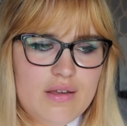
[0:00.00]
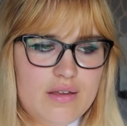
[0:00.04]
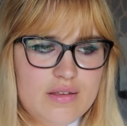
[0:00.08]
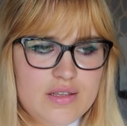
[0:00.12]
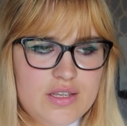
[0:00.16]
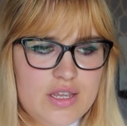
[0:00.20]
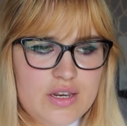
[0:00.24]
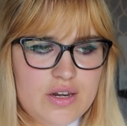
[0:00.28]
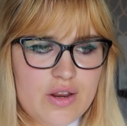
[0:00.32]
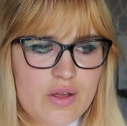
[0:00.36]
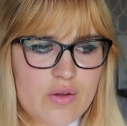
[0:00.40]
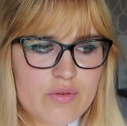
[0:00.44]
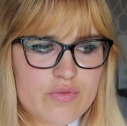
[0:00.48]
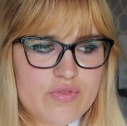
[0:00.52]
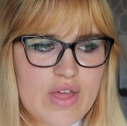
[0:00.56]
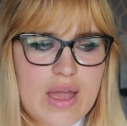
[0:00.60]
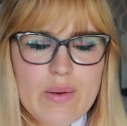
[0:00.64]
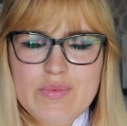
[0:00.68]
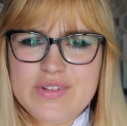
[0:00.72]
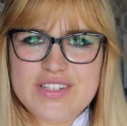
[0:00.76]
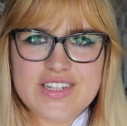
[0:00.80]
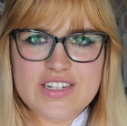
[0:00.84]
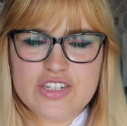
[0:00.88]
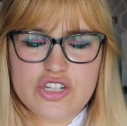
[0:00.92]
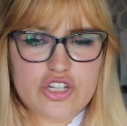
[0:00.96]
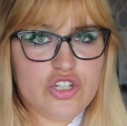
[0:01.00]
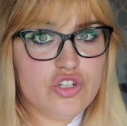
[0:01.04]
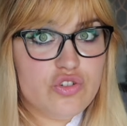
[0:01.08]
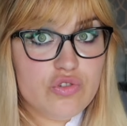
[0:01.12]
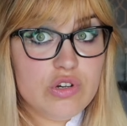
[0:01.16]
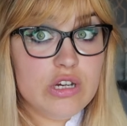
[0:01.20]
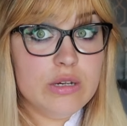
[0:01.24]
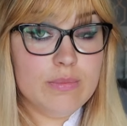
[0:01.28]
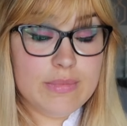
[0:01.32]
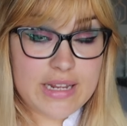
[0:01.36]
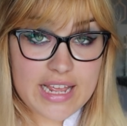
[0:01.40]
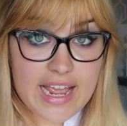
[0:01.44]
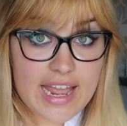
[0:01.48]
You know, that was
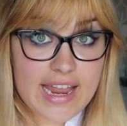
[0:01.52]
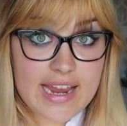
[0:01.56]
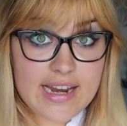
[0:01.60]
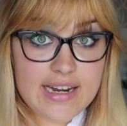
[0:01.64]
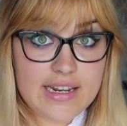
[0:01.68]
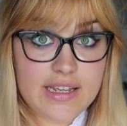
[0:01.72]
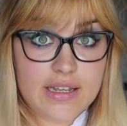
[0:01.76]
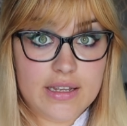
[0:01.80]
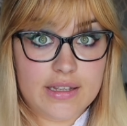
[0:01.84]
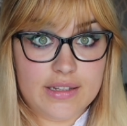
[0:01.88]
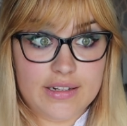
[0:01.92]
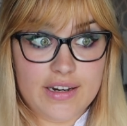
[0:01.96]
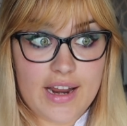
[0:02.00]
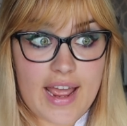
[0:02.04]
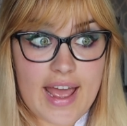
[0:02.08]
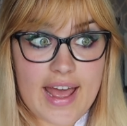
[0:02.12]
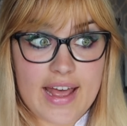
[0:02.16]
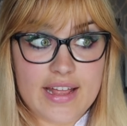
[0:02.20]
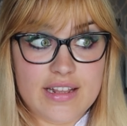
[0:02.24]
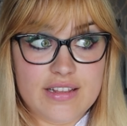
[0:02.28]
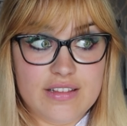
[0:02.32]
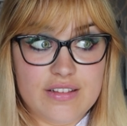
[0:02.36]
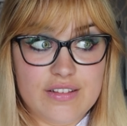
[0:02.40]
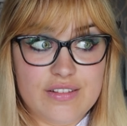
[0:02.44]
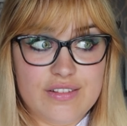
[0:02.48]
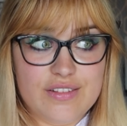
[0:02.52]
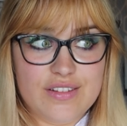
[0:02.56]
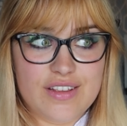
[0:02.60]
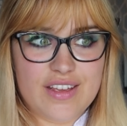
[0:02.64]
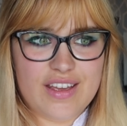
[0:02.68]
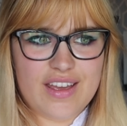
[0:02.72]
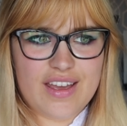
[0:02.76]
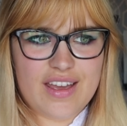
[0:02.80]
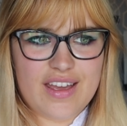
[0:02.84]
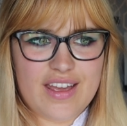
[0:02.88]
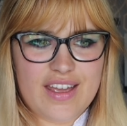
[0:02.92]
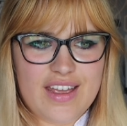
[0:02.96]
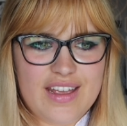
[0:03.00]
extremely alien and
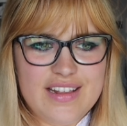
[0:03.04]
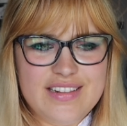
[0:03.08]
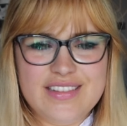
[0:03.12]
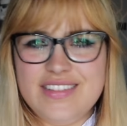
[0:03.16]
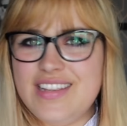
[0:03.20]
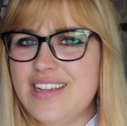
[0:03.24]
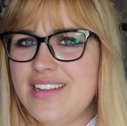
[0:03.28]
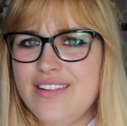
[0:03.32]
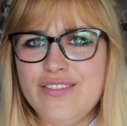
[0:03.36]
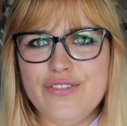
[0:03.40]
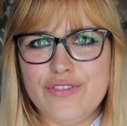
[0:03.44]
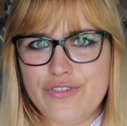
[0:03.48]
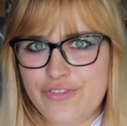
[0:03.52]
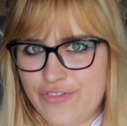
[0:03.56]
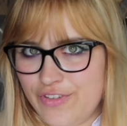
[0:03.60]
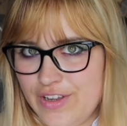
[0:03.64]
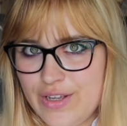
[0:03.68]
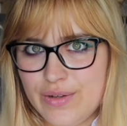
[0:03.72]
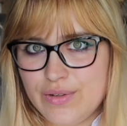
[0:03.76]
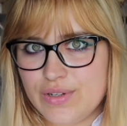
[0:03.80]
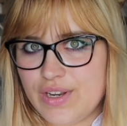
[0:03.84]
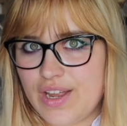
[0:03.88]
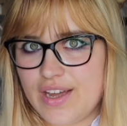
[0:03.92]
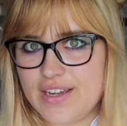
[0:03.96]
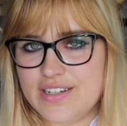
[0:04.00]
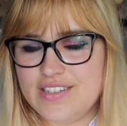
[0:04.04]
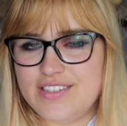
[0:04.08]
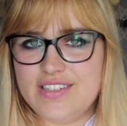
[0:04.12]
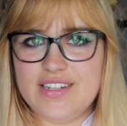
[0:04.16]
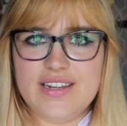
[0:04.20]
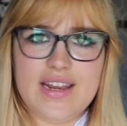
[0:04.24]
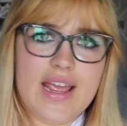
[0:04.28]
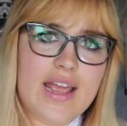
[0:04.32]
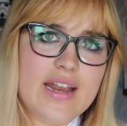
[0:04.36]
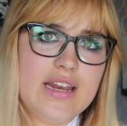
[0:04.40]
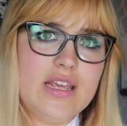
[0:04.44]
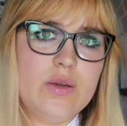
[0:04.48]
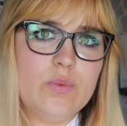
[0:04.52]
it didn't feel nice
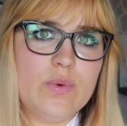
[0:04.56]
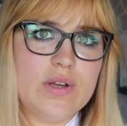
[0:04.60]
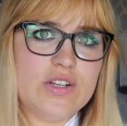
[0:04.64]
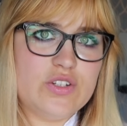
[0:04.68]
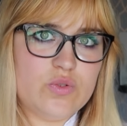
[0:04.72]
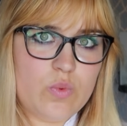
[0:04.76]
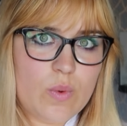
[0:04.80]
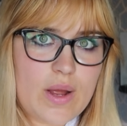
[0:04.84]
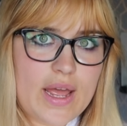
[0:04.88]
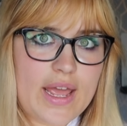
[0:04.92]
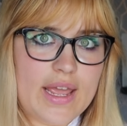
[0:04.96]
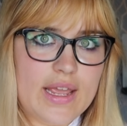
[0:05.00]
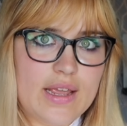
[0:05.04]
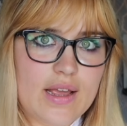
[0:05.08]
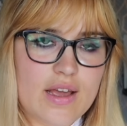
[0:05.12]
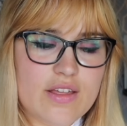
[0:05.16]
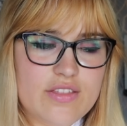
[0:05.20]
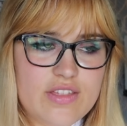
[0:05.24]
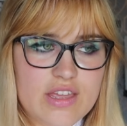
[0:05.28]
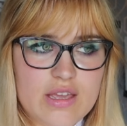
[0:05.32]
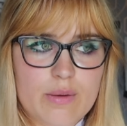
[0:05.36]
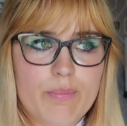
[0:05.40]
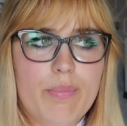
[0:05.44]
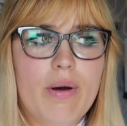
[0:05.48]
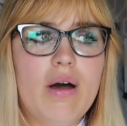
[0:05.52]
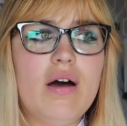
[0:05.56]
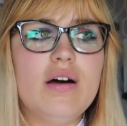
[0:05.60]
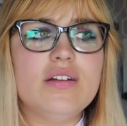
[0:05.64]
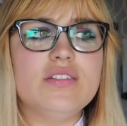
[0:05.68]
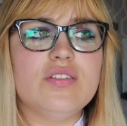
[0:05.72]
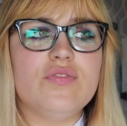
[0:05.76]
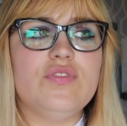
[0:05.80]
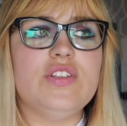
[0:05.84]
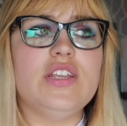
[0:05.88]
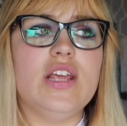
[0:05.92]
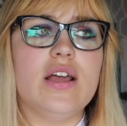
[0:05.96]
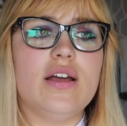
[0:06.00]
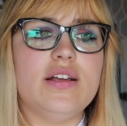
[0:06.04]
in any which way. I think part
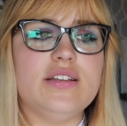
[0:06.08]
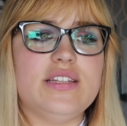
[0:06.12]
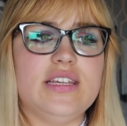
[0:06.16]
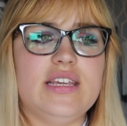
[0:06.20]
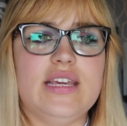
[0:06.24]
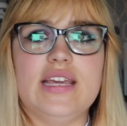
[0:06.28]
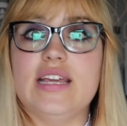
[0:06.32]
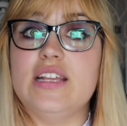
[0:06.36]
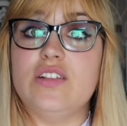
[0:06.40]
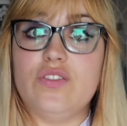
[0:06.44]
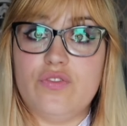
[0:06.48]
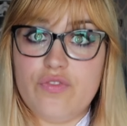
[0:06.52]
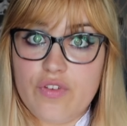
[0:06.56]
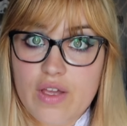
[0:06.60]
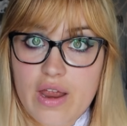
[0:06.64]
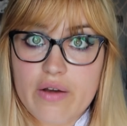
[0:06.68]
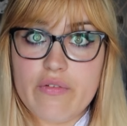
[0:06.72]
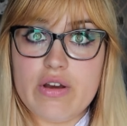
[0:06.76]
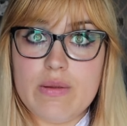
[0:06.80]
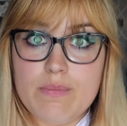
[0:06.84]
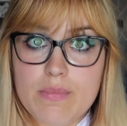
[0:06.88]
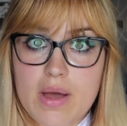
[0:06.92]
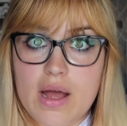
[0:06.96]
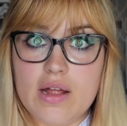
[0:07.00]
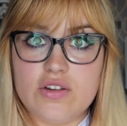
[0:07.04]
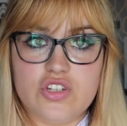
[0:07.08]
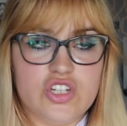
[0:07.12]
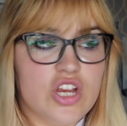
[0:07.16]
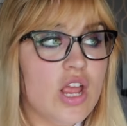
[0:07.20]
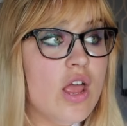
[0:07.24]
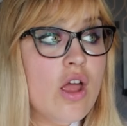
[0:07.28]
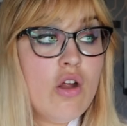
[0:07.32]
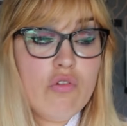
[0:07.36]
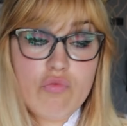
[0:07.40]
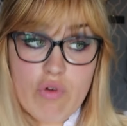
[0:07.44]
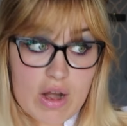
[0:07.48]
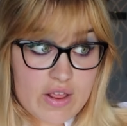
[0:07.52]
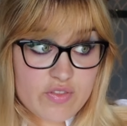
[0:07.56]
of DID is very much,
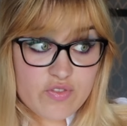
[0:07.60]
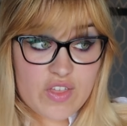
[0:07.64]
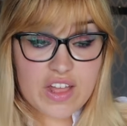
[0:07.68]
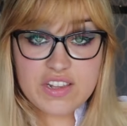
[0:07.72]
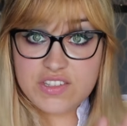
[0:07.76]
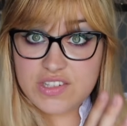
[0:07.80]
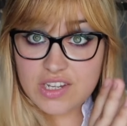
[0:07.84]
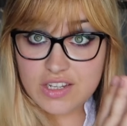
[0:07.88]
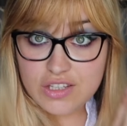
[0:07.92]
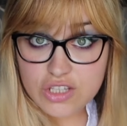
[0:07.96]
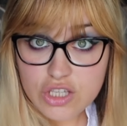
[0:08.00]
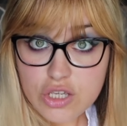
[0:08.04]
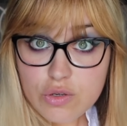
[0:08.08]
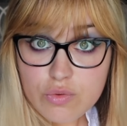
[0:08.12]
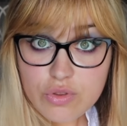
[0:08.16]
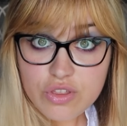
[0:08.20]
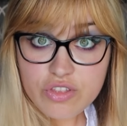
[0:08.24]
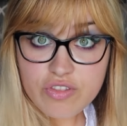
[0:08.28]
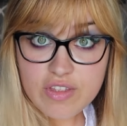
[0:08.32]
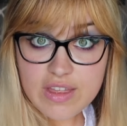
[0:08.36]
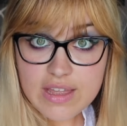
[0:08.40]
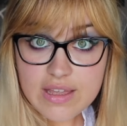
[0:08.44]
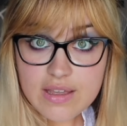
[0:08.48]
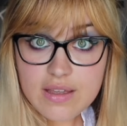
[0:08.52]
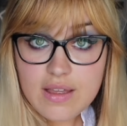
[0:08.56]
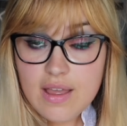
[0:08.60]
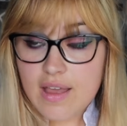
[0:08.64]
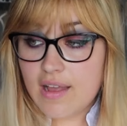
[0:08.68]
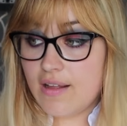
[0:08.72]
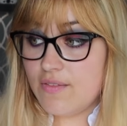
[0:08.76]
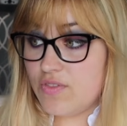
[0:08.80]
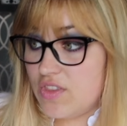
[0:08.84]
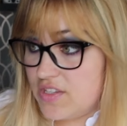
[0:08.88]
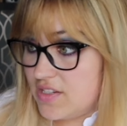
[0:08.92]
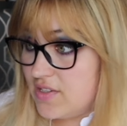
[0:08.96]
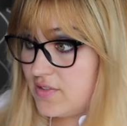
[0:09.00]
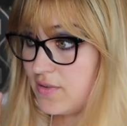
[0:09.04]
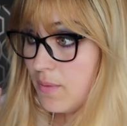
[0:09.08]
right, that's a you thing,
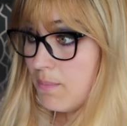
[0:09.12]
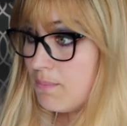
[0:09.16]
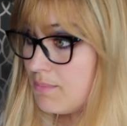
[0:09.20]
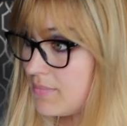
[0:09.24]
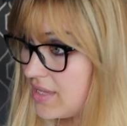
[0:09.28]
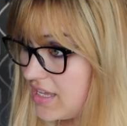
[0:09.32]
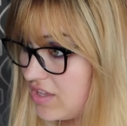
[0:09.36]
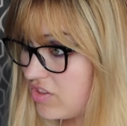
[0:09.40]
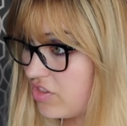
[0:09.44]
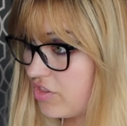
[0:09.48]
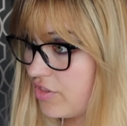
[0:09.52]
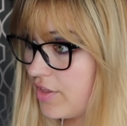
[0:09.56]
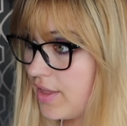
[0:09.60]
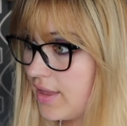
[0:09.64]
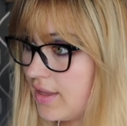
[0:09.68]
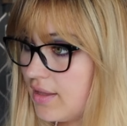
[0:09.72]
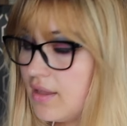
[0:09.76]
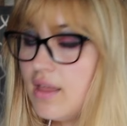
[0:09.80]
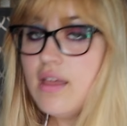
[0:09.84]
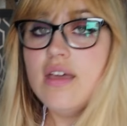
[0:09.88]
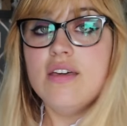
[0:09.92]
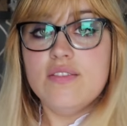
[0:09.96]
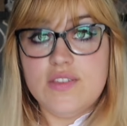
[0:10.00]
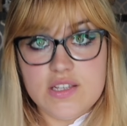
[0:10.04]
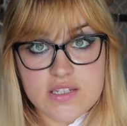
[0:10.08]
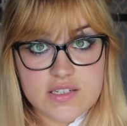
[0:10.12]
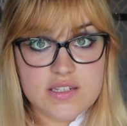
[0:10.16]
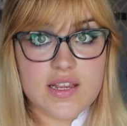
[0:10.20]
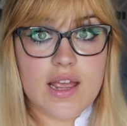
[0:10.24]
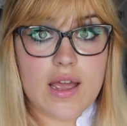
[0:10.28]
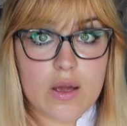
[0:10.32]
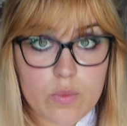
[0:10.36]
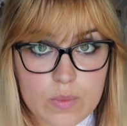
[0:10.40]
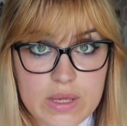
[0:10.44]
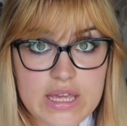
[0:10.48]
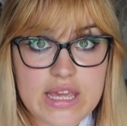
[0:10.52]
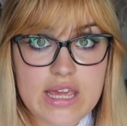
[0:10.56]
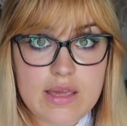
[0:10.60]
this is a me thing, this is
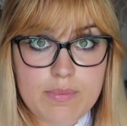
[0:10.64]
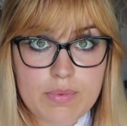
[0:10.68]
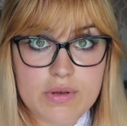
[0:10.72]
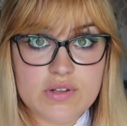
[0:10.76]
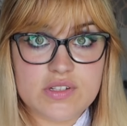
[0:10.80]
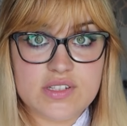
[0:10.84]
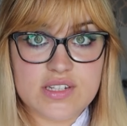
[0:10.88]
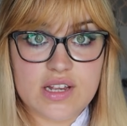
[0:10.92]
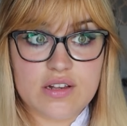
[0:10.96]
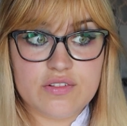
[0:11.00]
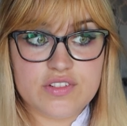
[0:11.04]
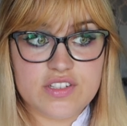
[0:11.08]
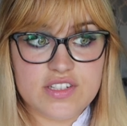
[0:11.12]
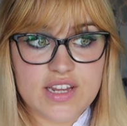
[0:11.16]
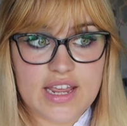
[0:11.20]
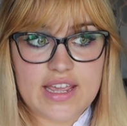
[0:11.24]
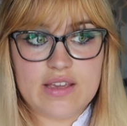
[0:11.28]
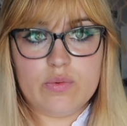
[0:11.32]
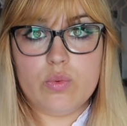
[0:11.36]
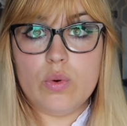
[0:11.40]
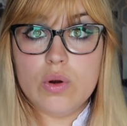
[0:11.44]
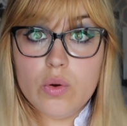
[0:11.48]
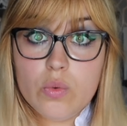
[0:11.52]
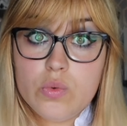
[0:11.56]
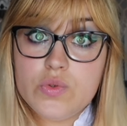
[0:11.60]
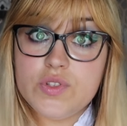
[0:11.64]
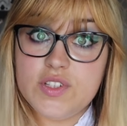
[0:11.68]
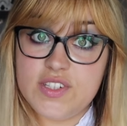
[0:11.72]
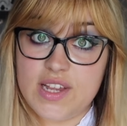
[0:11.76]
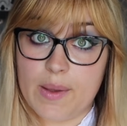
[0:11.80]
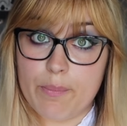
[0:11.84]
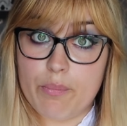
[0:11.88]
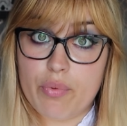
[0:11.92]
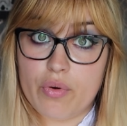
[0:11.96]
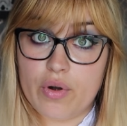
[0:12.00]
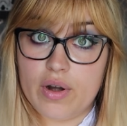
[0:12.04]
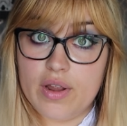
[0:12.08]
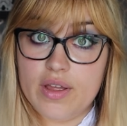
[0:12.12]
how we keep ourselves safe, we're all
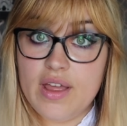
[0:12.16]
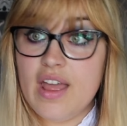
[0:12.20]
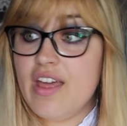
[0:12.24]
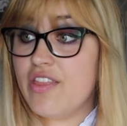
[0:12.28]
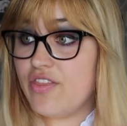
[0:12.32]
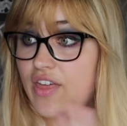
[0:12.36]
separate.